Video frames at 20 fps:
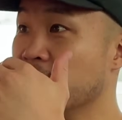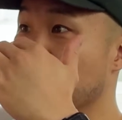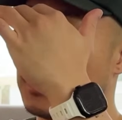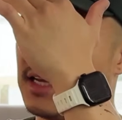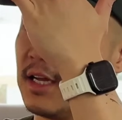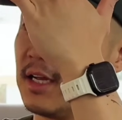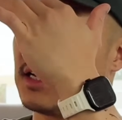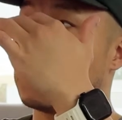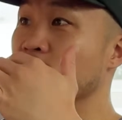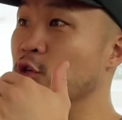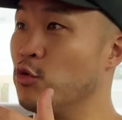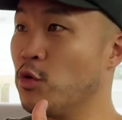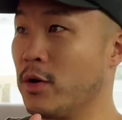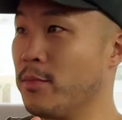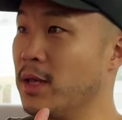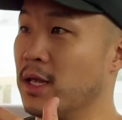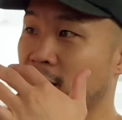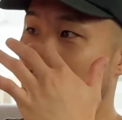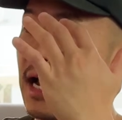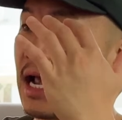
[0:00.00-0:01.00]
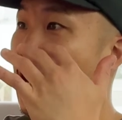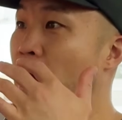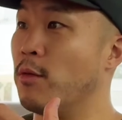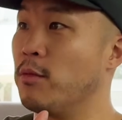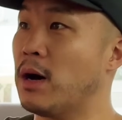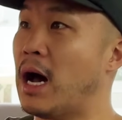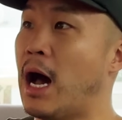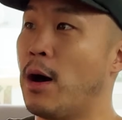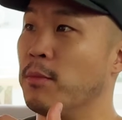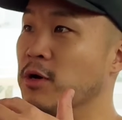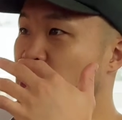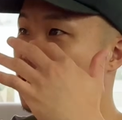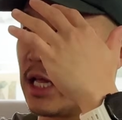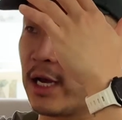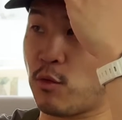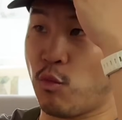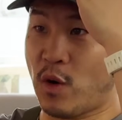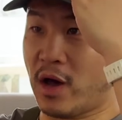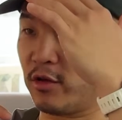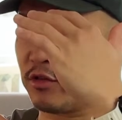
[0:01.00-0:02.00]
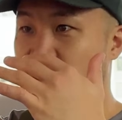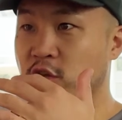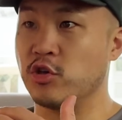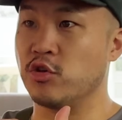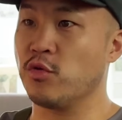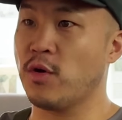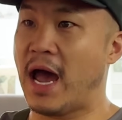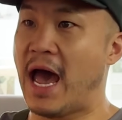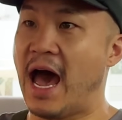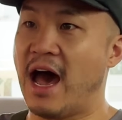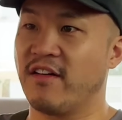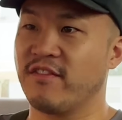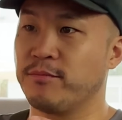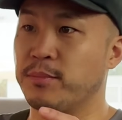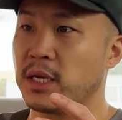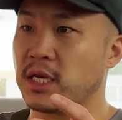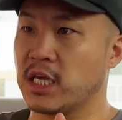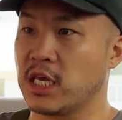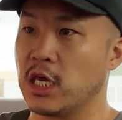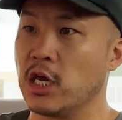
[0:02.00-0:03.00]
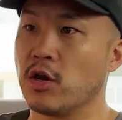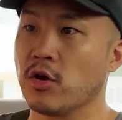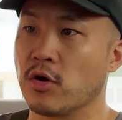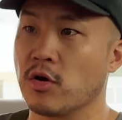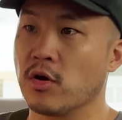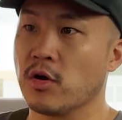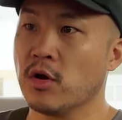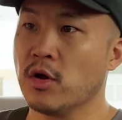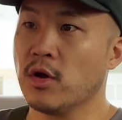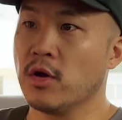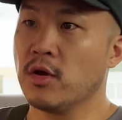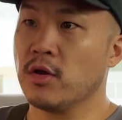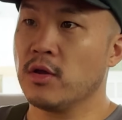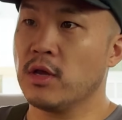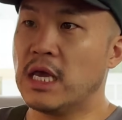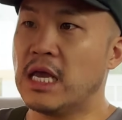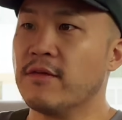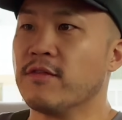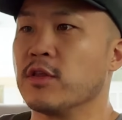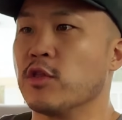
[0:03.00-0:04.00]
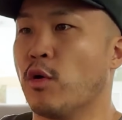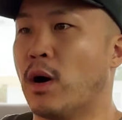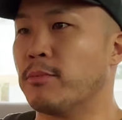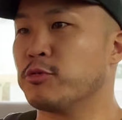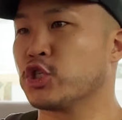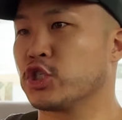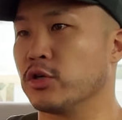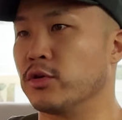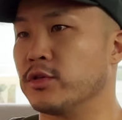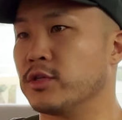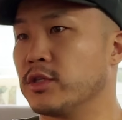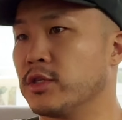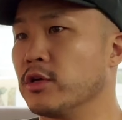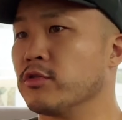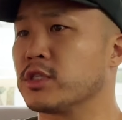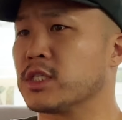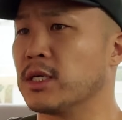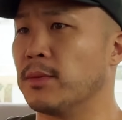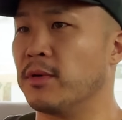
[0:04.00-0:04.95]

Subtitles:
You know what I mean? Like how much like wealth do you have? But here, even though I'm sure there's some of